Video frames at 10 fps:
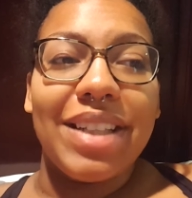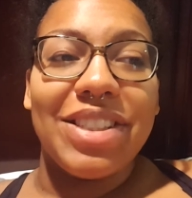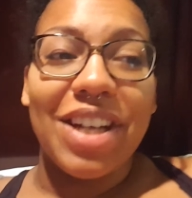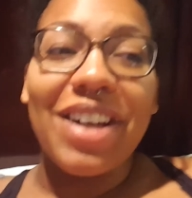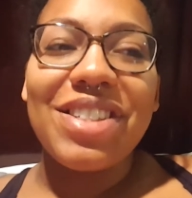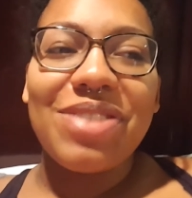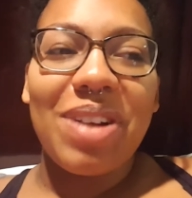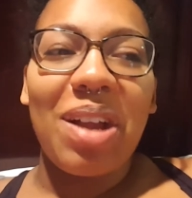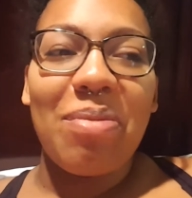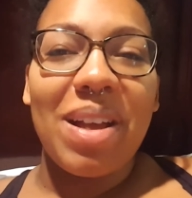just
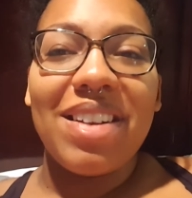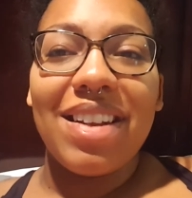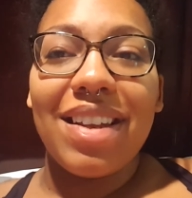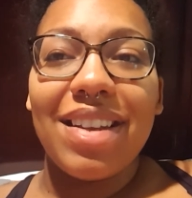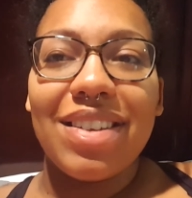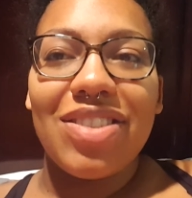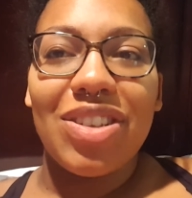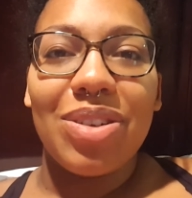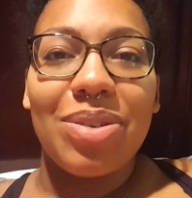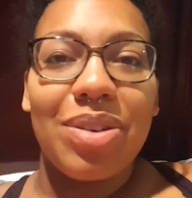recommended it
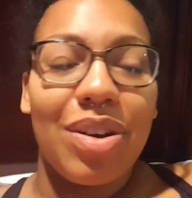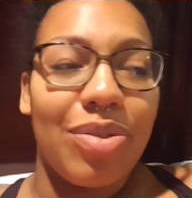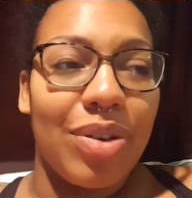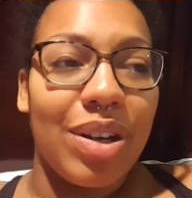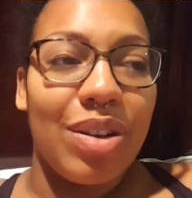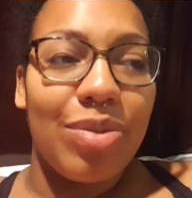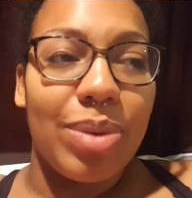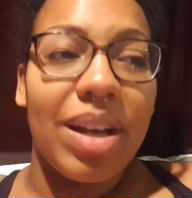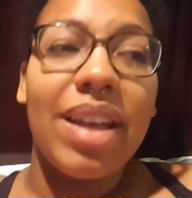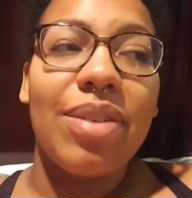to a friend of
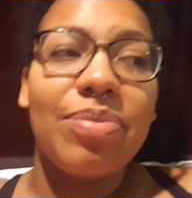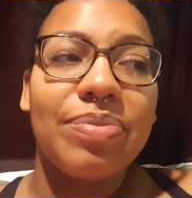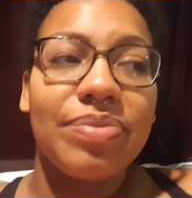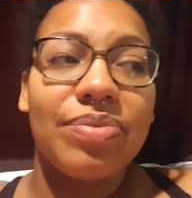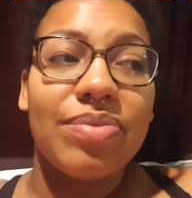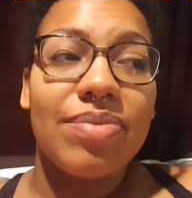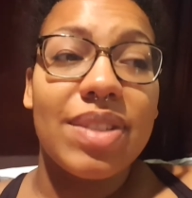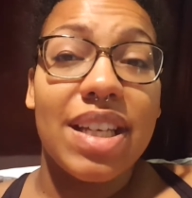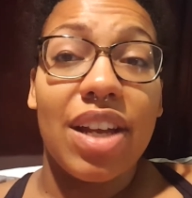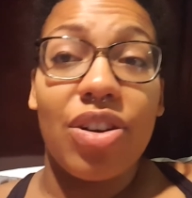mine
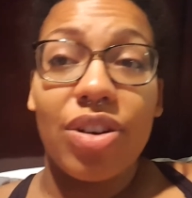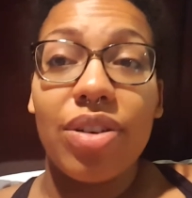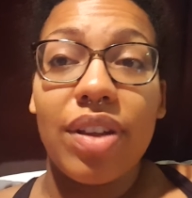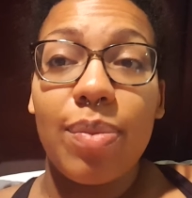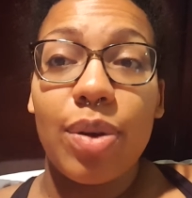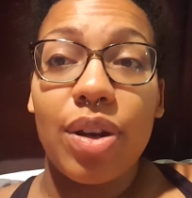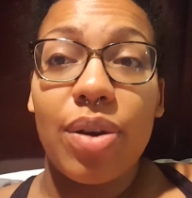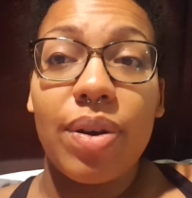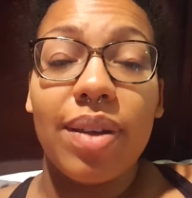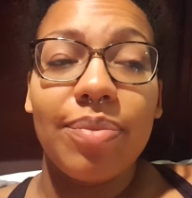to get her labor
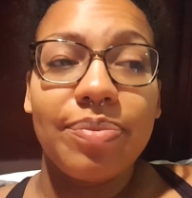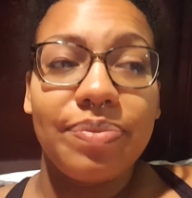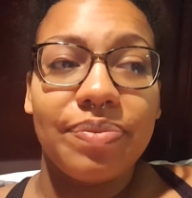going,